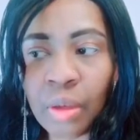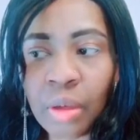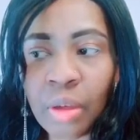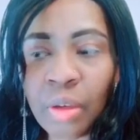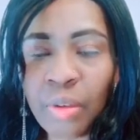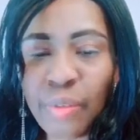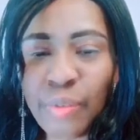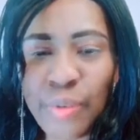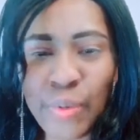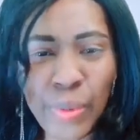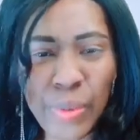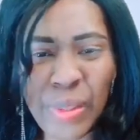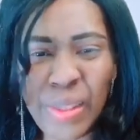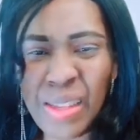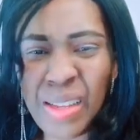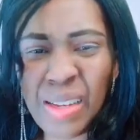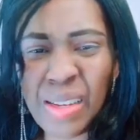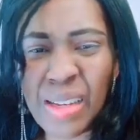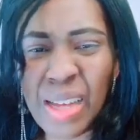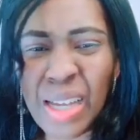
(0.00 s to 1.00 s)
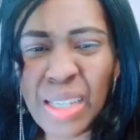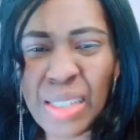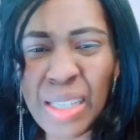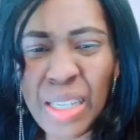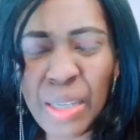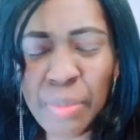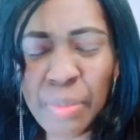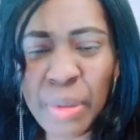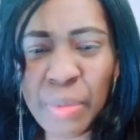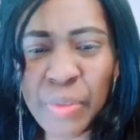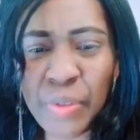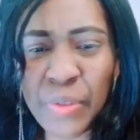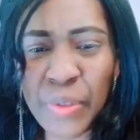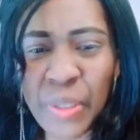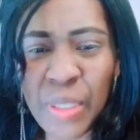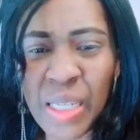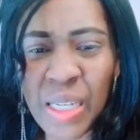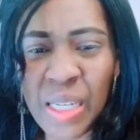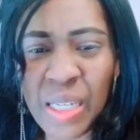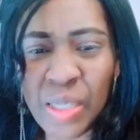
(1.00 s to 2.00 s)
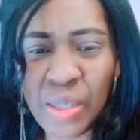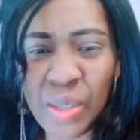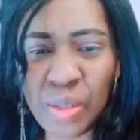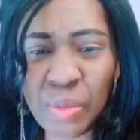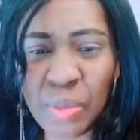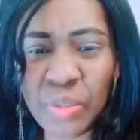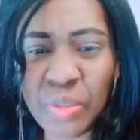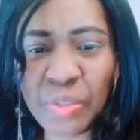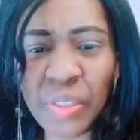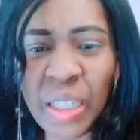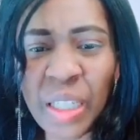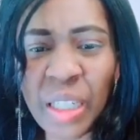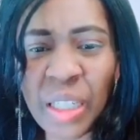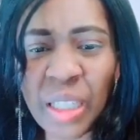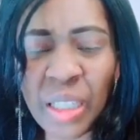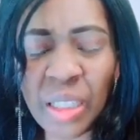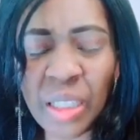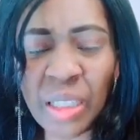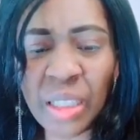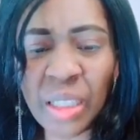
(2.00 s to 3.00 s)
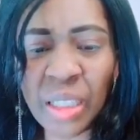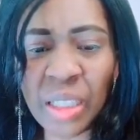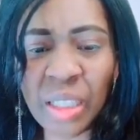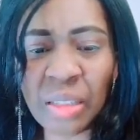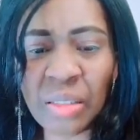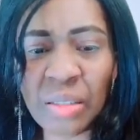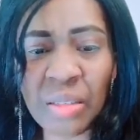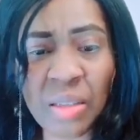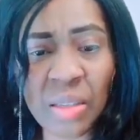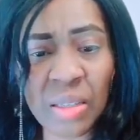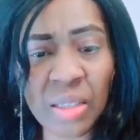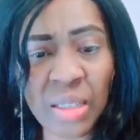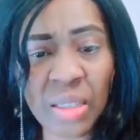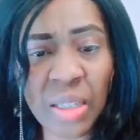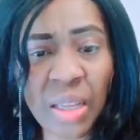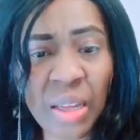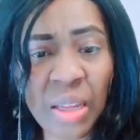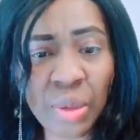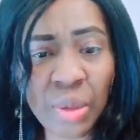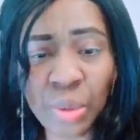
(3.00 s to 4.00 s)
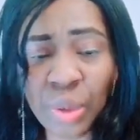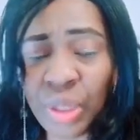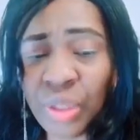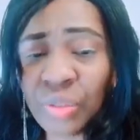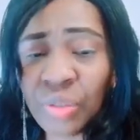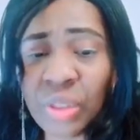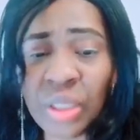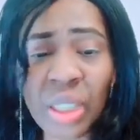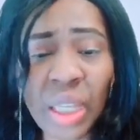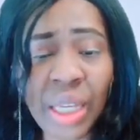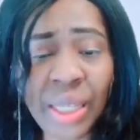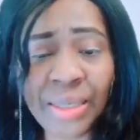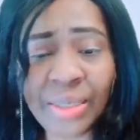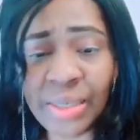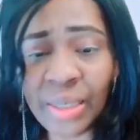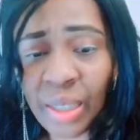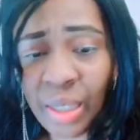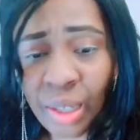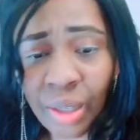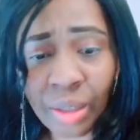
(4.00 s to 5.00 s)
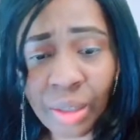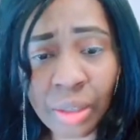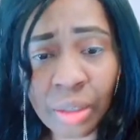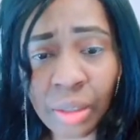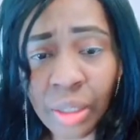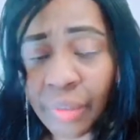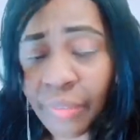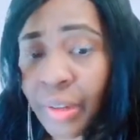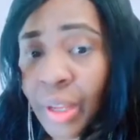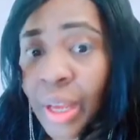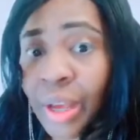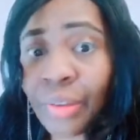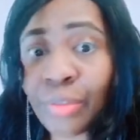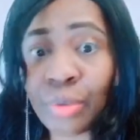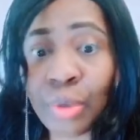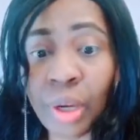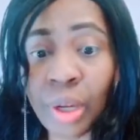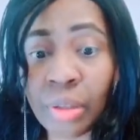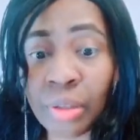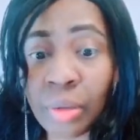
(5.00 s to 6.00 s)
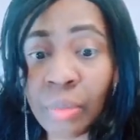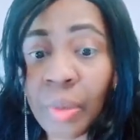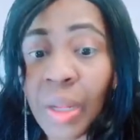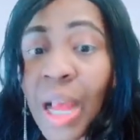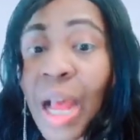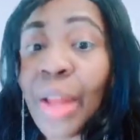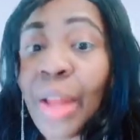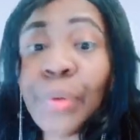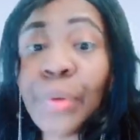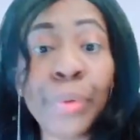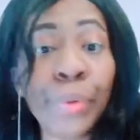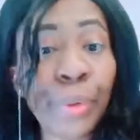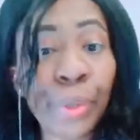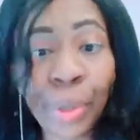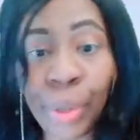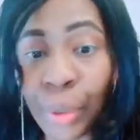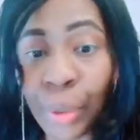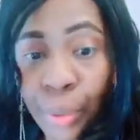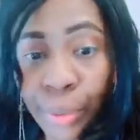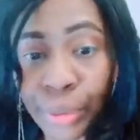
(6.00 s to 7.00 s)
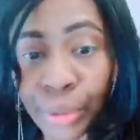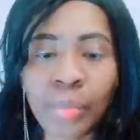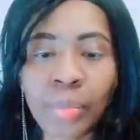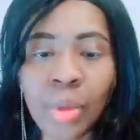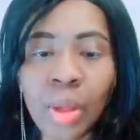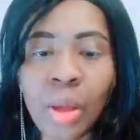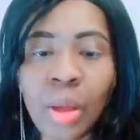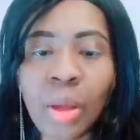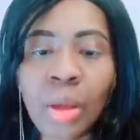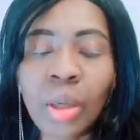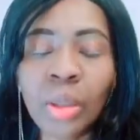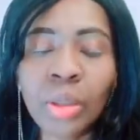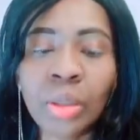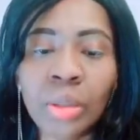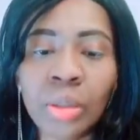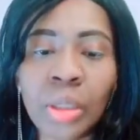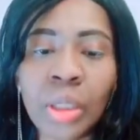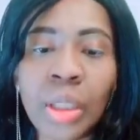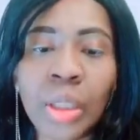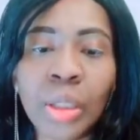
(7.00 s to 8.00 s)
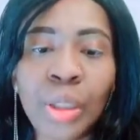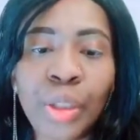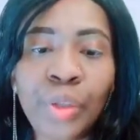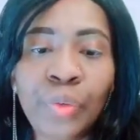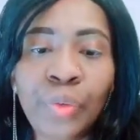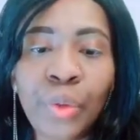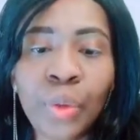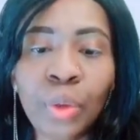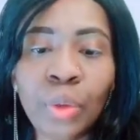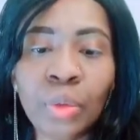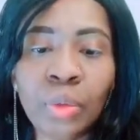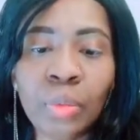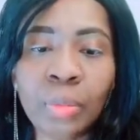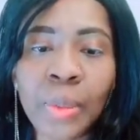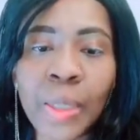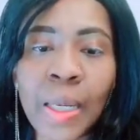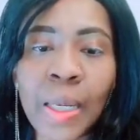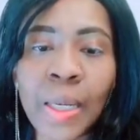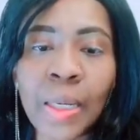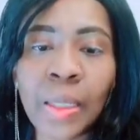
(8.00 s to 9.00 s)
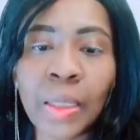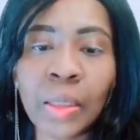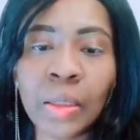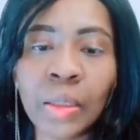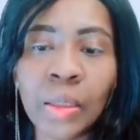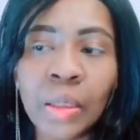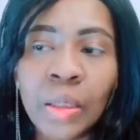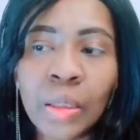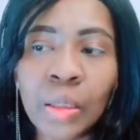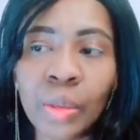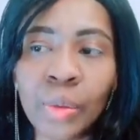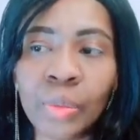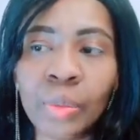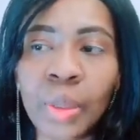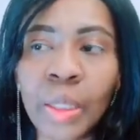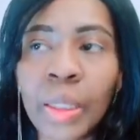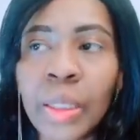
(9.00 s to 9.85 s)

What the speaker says: 14. I think maybe 14 is gonna be fine, and 16 or even 18, or if they have 20 some, I don't know. So now if you combine the ring